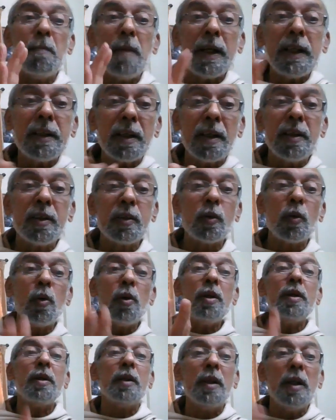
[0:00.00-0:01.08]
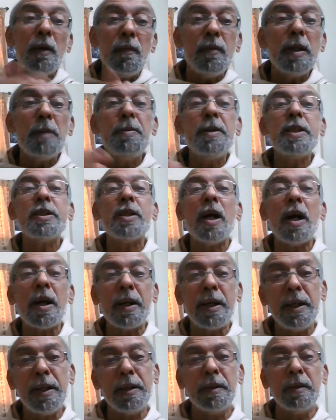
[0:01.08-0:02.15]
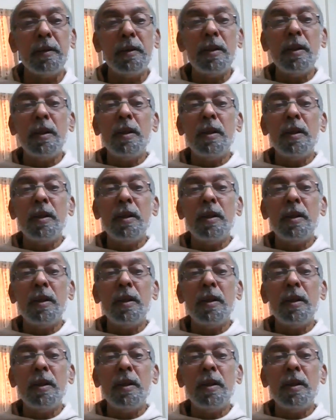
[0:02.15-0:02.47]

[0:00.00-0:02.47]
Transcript: but controlled avyabhicharena,